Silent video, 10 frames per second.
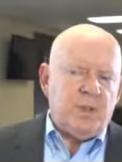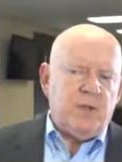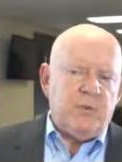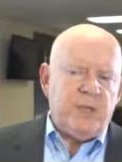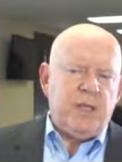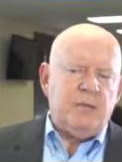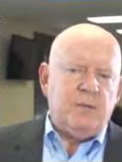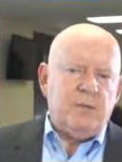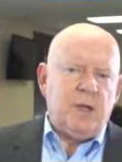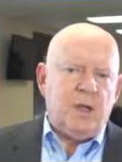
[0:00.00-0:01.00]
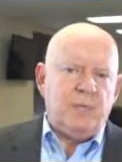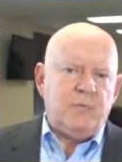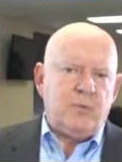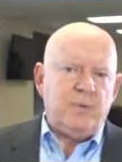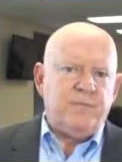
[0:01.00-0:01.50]
Now we had uh,
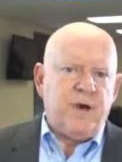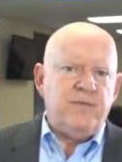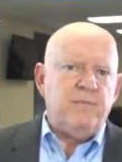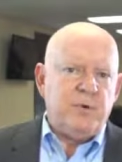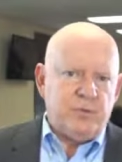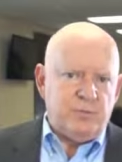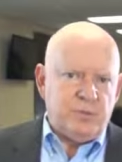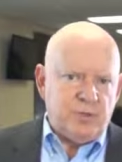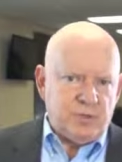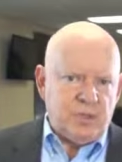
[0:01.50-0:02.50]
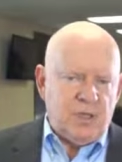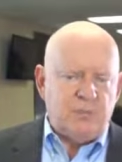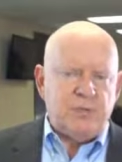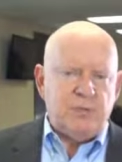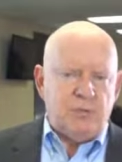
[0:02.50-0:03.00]
forty-five modems hooked
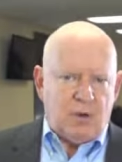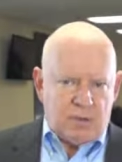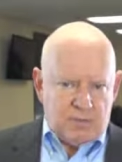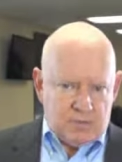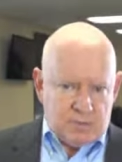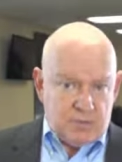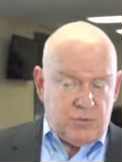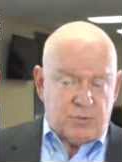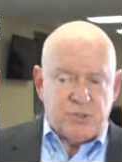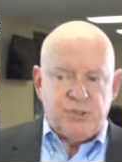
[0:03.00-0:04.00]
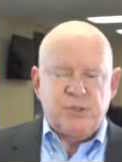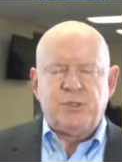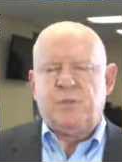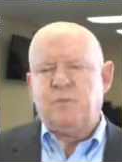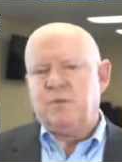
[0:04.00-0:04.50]
up to our to our
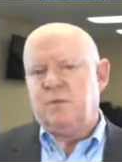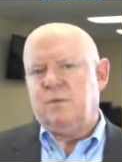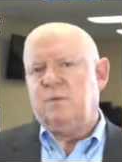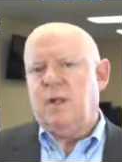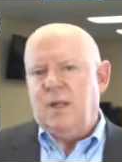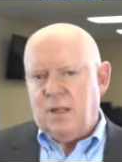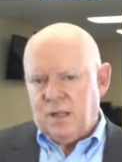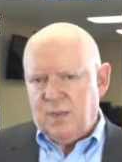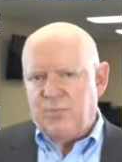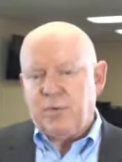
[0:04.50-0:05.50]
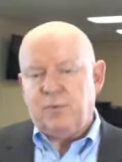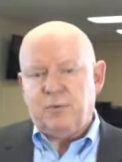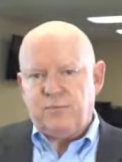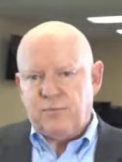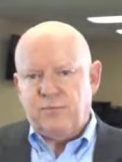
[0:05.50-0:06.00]
system to let
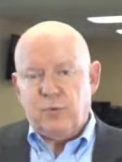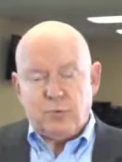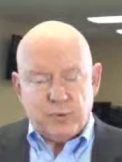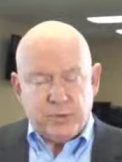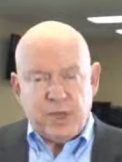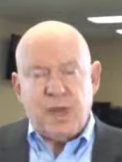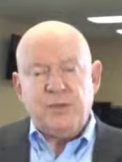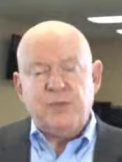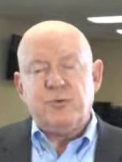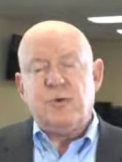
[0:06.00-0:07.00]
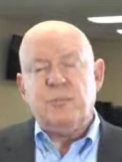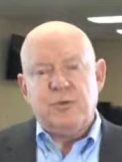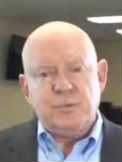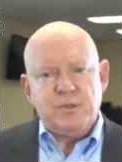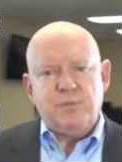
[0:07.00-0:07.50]
people from Fort Worth dial into our
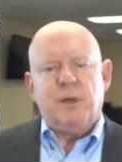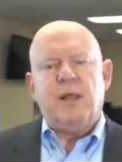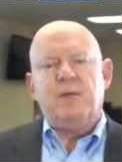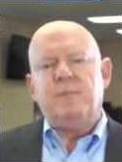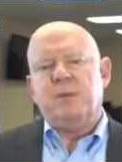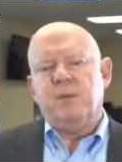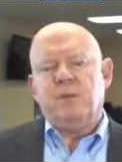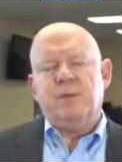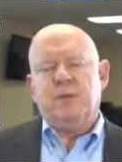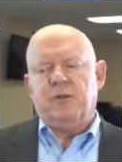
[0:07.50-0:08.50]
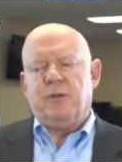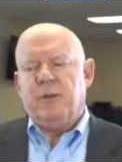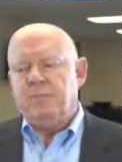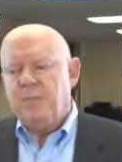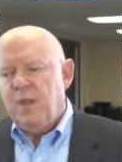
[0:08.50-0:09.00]
modems that would allow them to get on the internet.